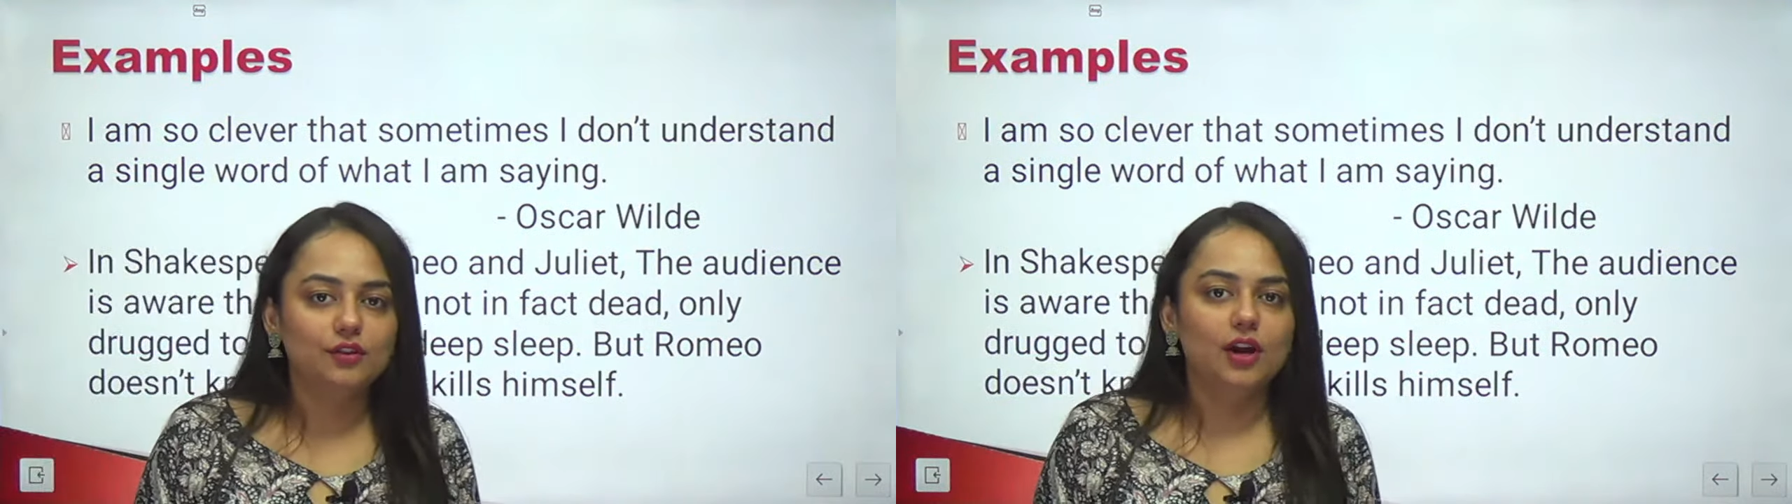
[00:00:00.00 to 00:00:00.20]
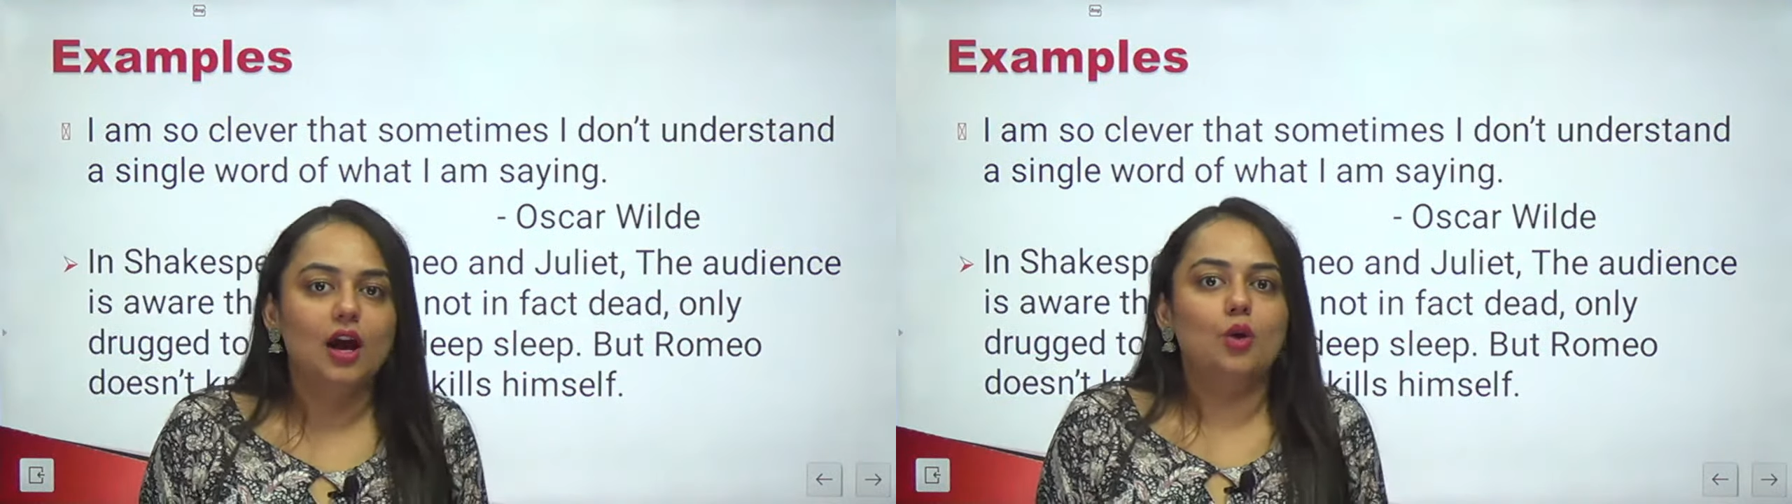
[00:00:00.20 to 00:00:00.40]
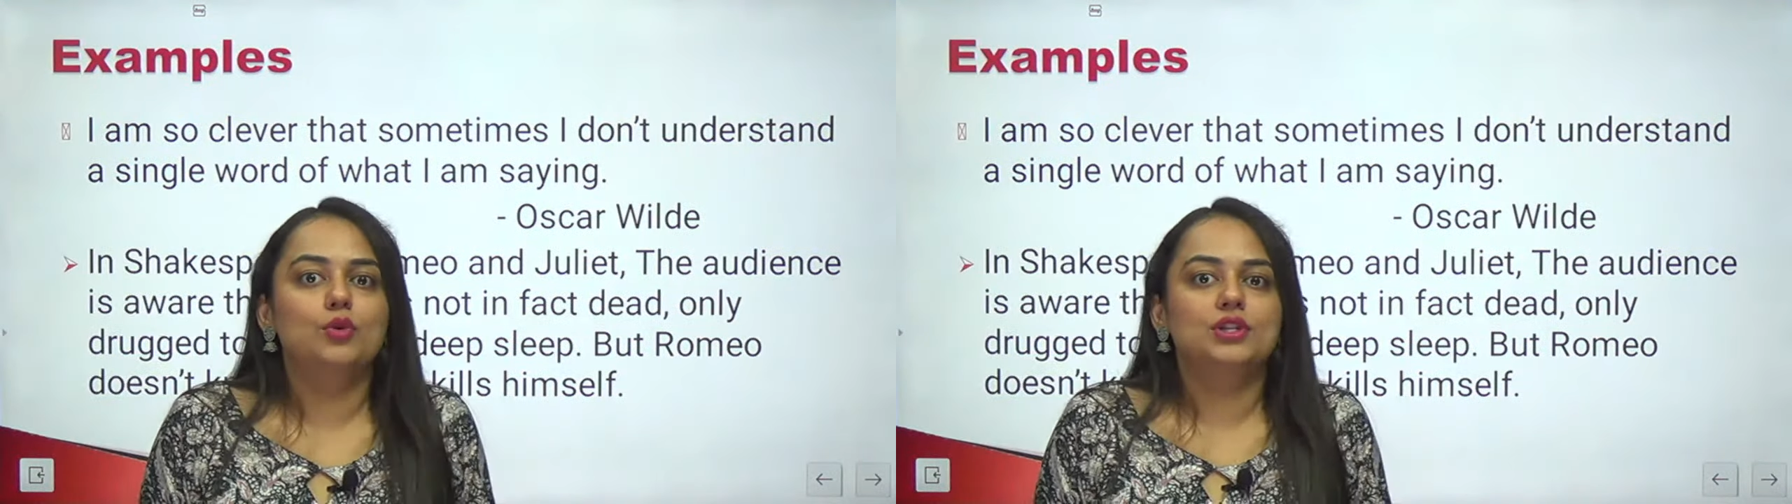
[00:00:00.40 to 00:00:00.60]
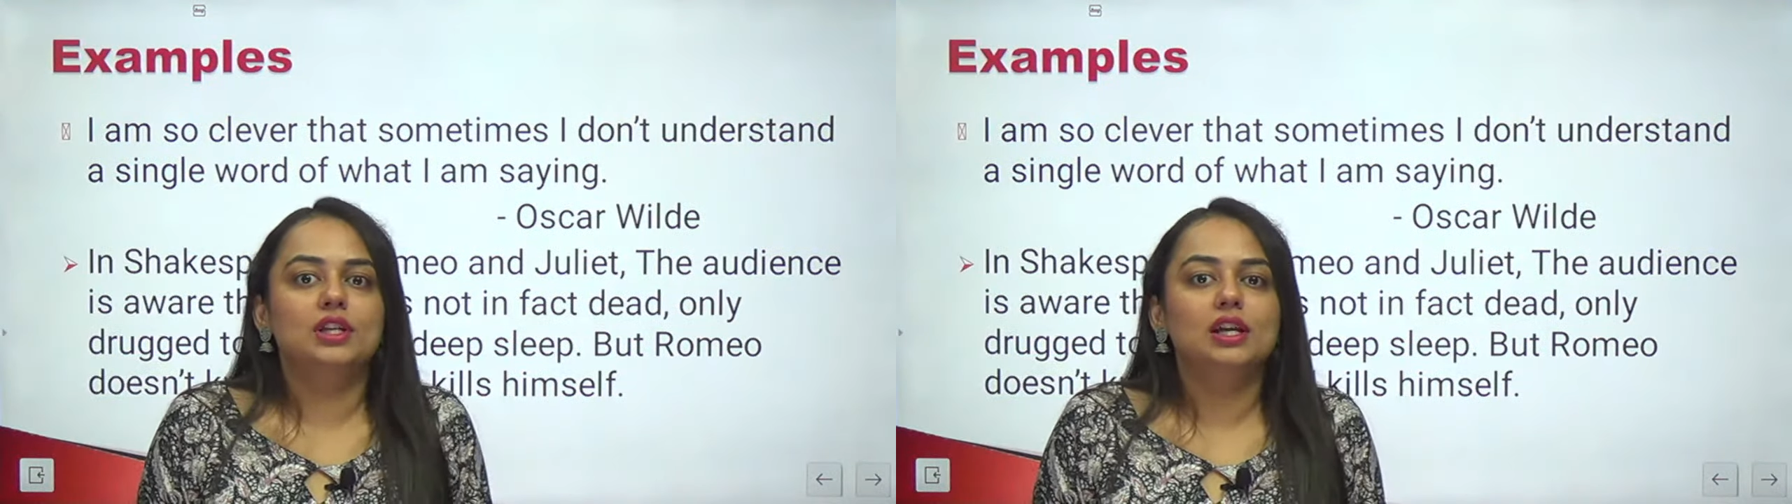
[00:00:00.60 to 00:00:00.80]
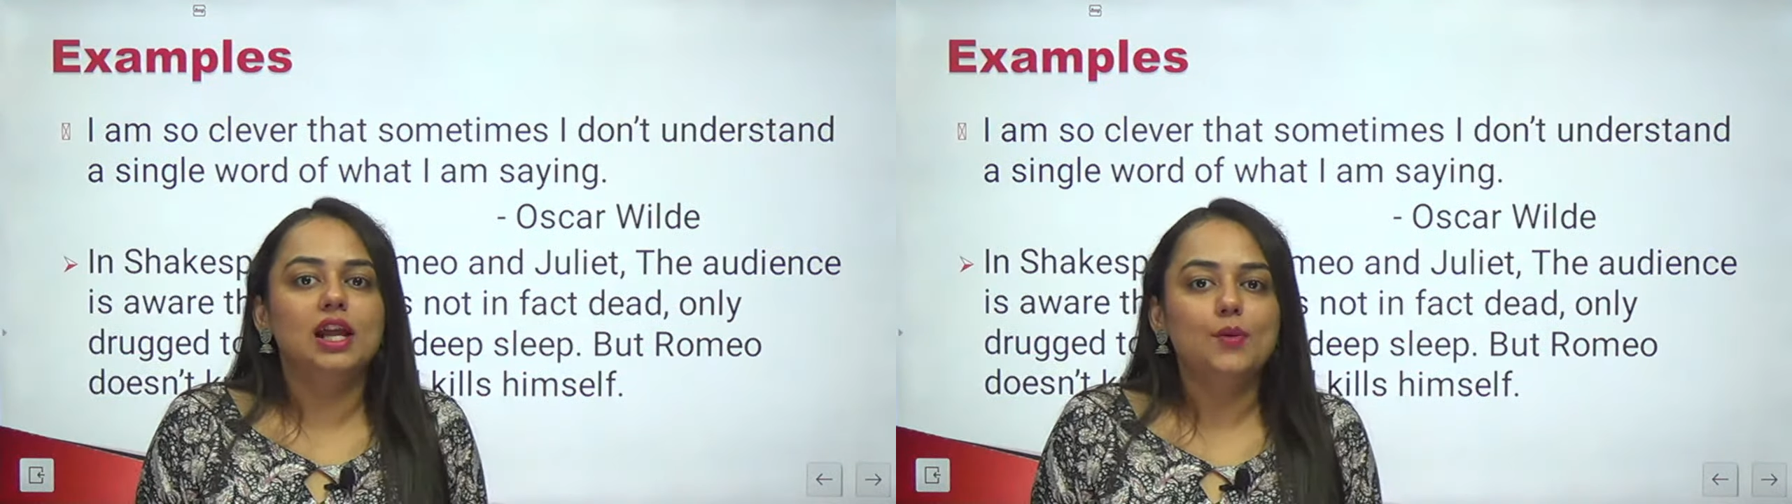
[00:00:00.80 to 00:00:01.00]
how is he
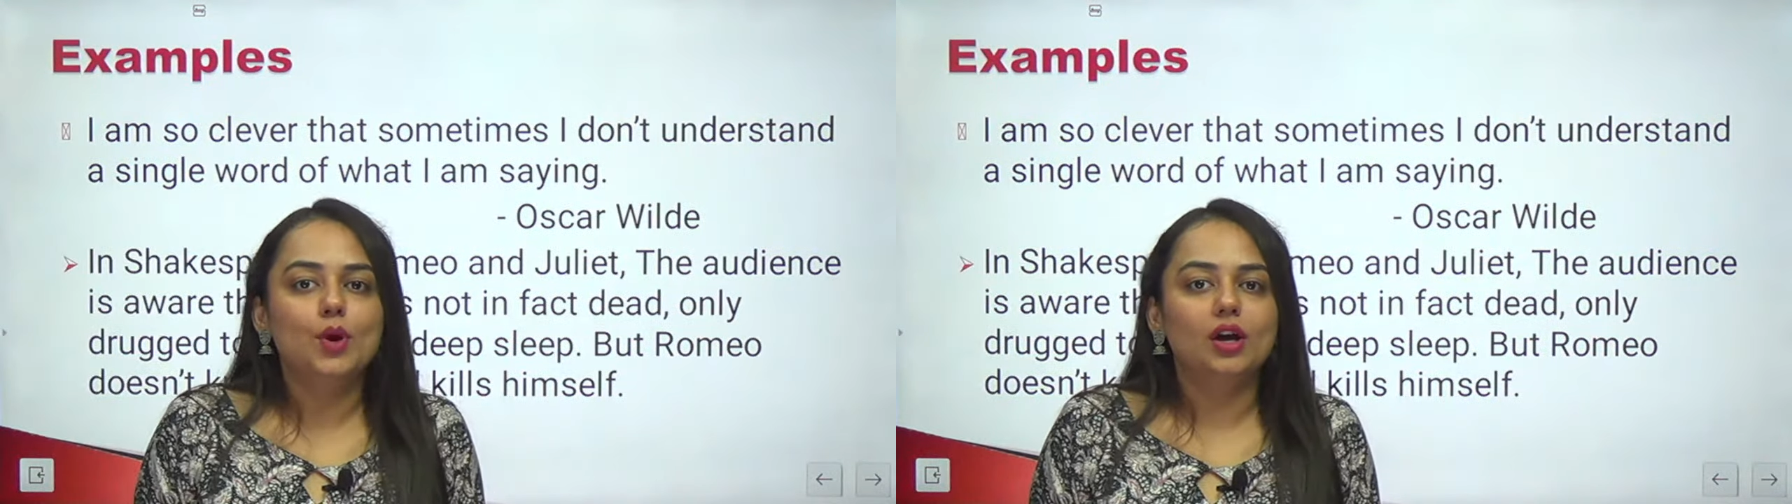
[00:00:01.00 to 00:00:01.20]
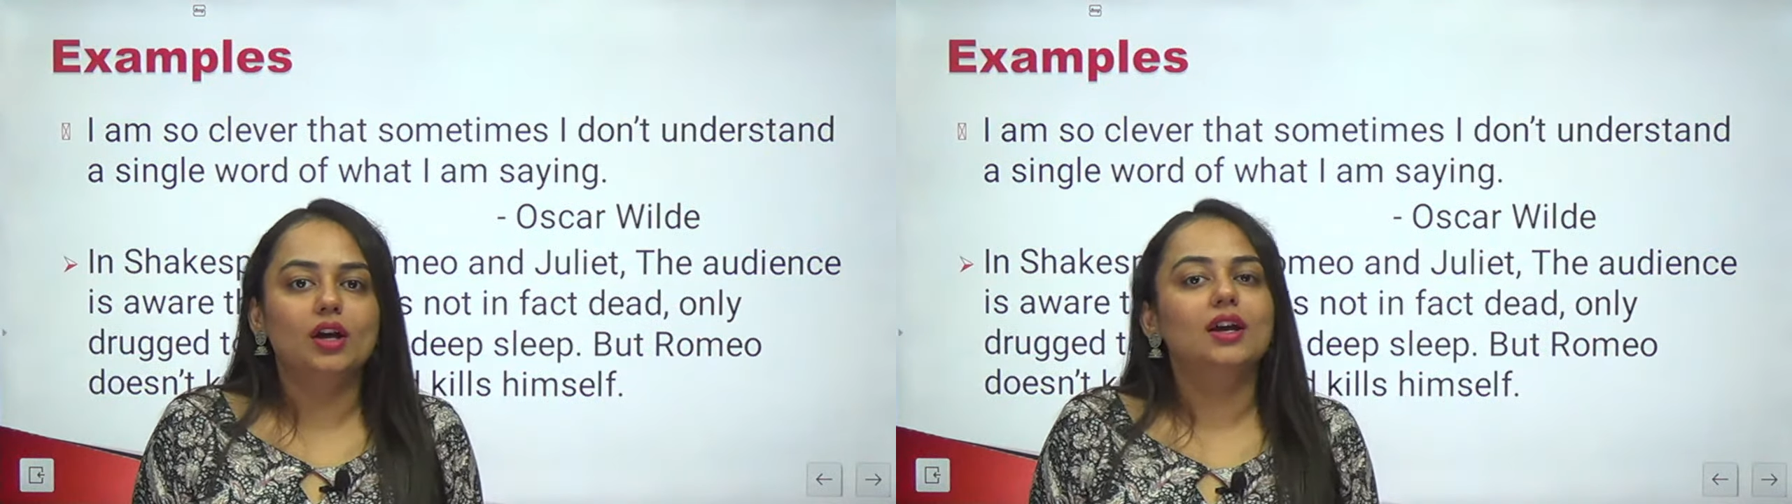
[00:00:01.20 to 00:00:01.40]
clever?